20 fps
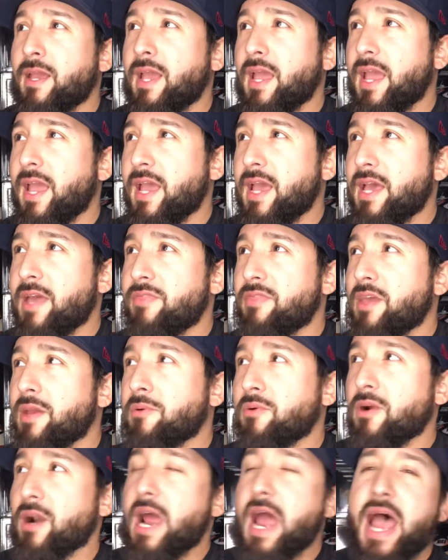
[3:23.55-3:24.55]
and they
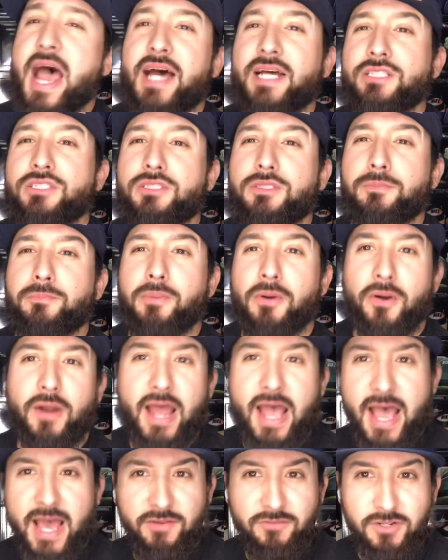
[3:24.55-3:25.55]
were as per
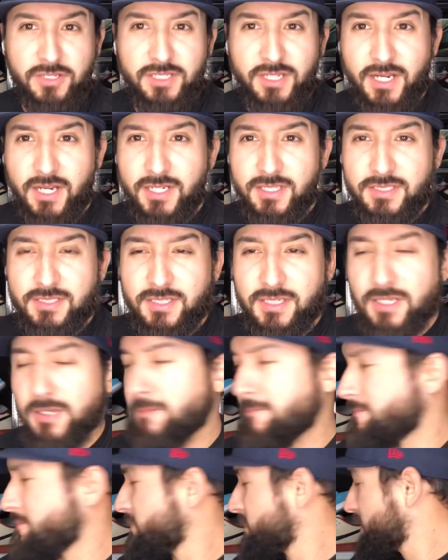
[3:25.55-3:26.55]
advertised.
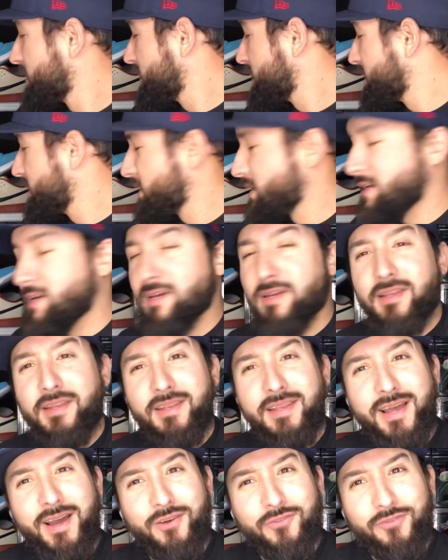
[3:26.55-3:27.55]

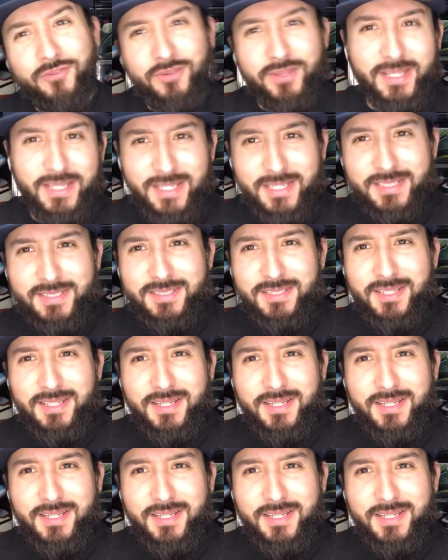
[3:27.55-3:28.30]
Now for these,